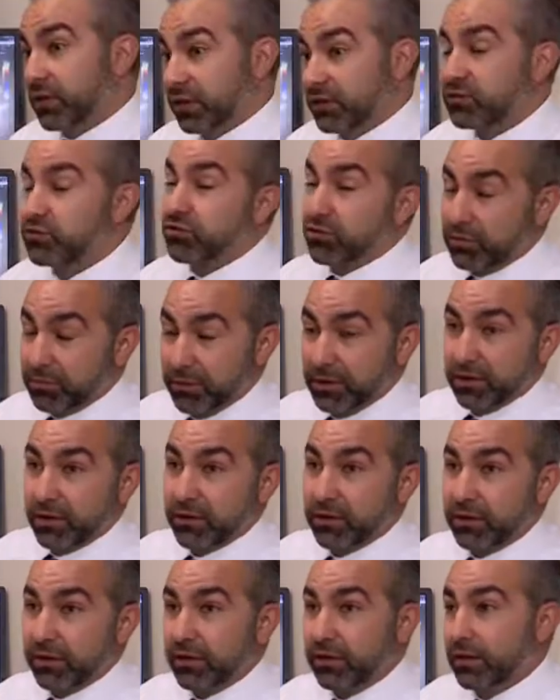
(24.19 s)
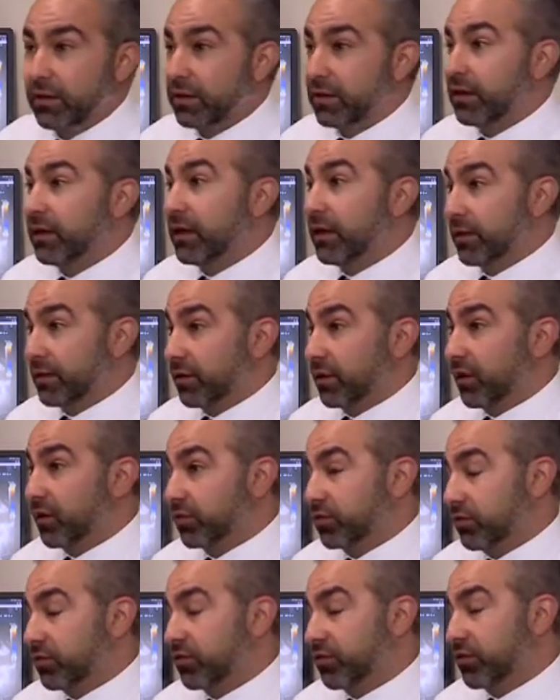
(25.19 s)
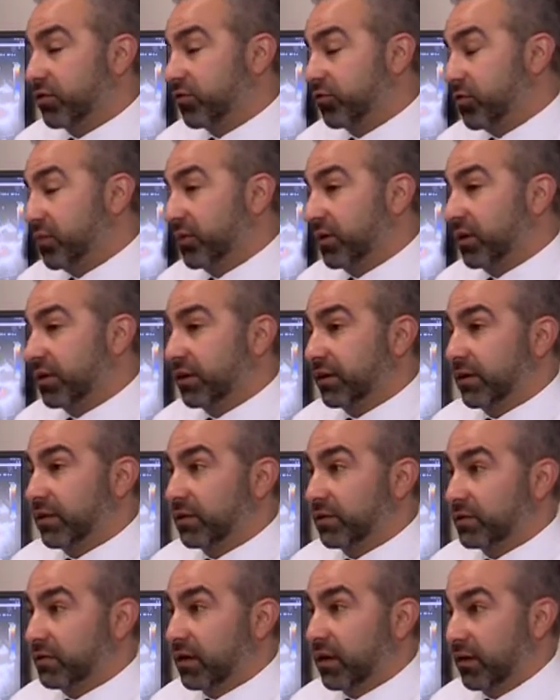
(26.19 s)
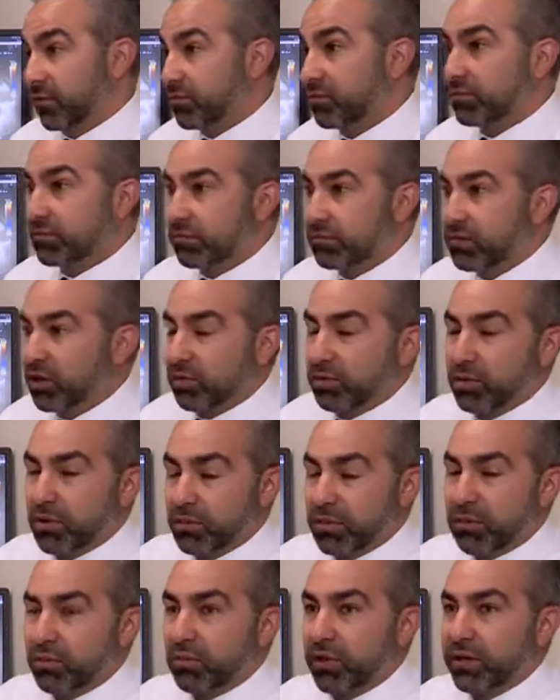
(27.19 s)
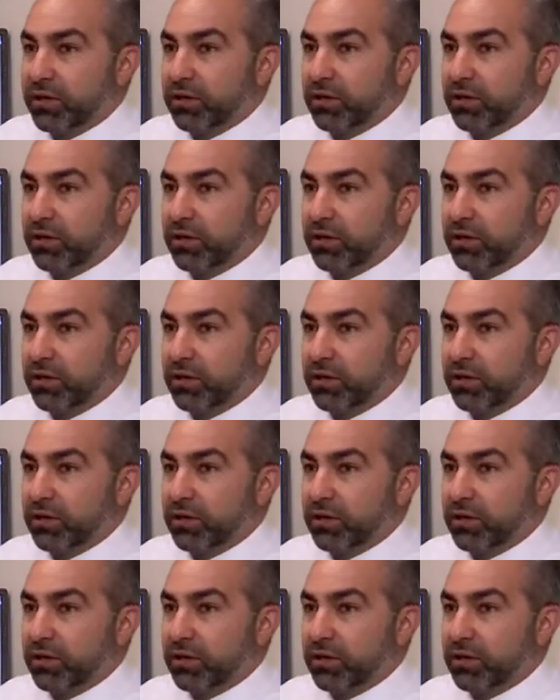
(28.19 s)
extremely lucky, and also extremely lucky that he doesn't have you know, permanent brain